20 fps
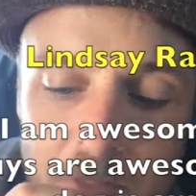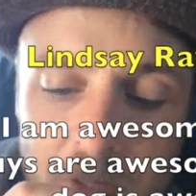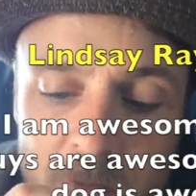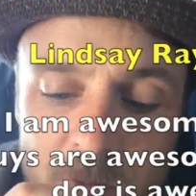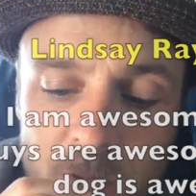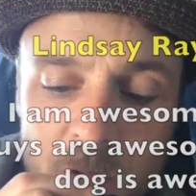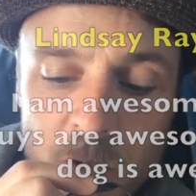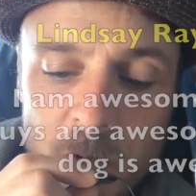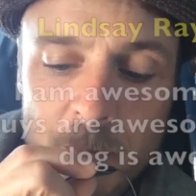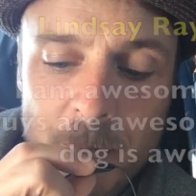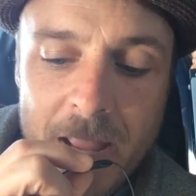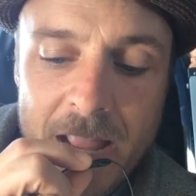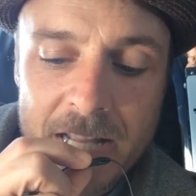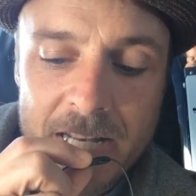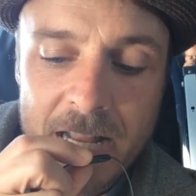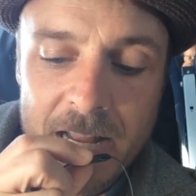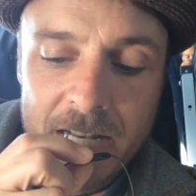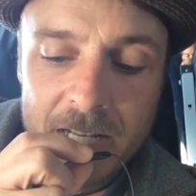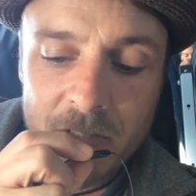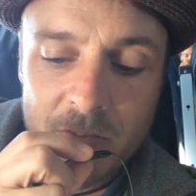this little
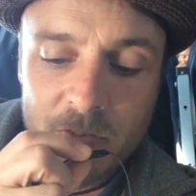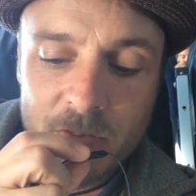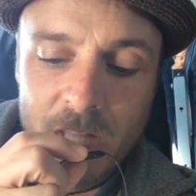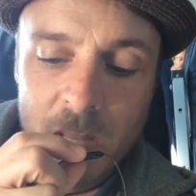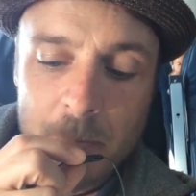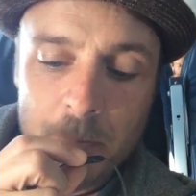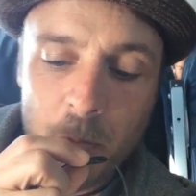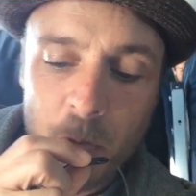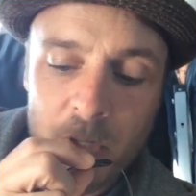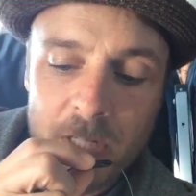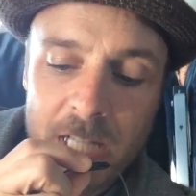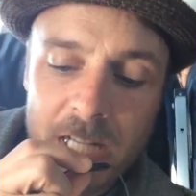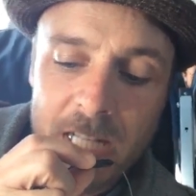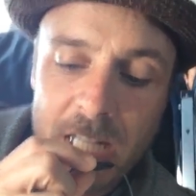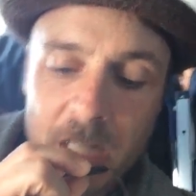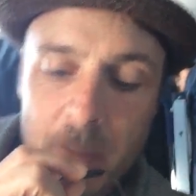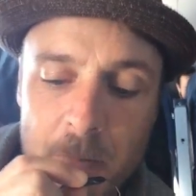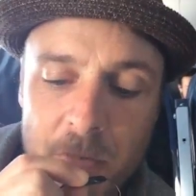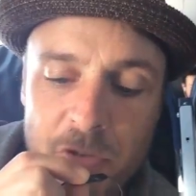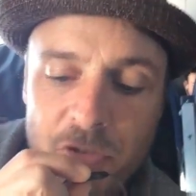man-hating
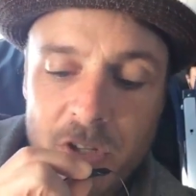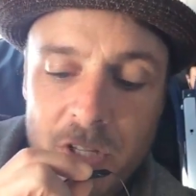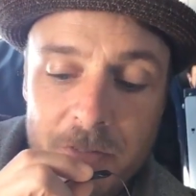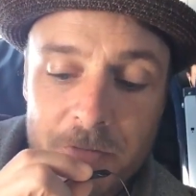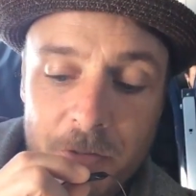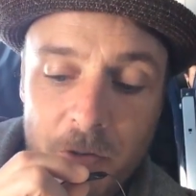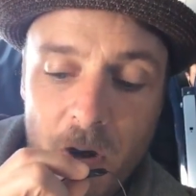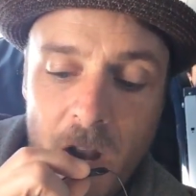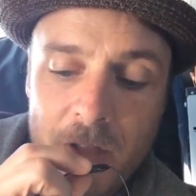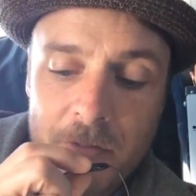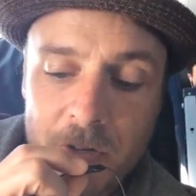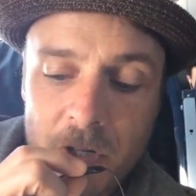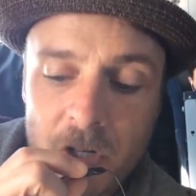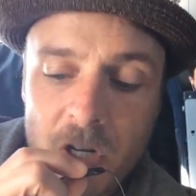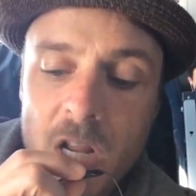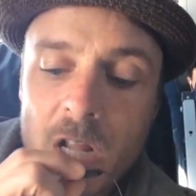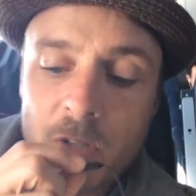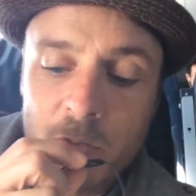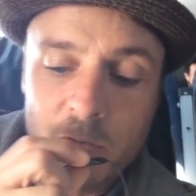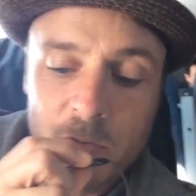skateboard-eating machine forever.
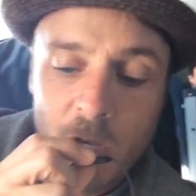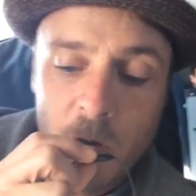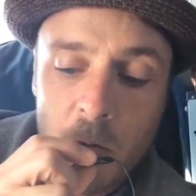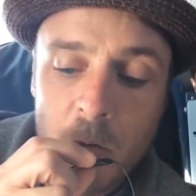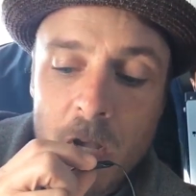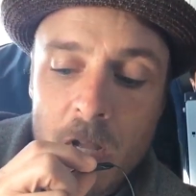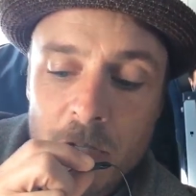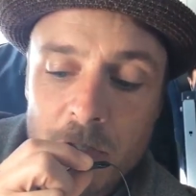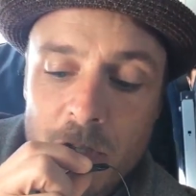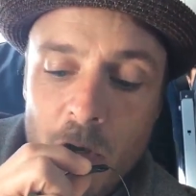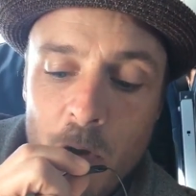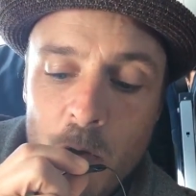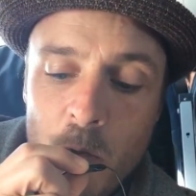So, no